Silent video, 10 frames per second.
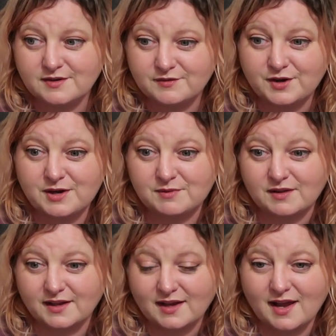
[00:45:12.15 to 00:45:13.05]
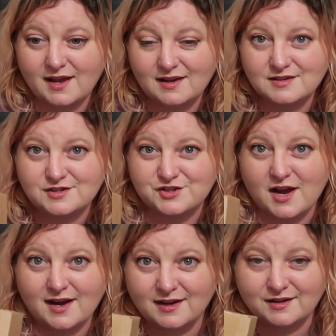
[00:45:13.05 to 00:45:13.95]
For him to like hang his
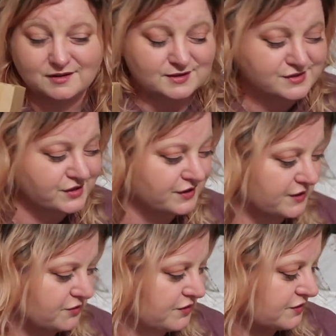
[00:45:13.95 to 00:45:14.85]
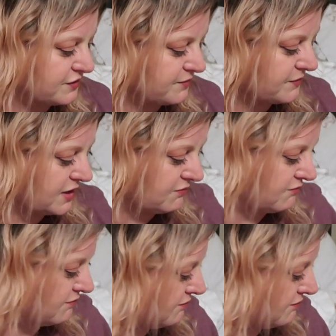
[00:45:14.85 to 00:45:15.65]
jacket or his hoodie on or something.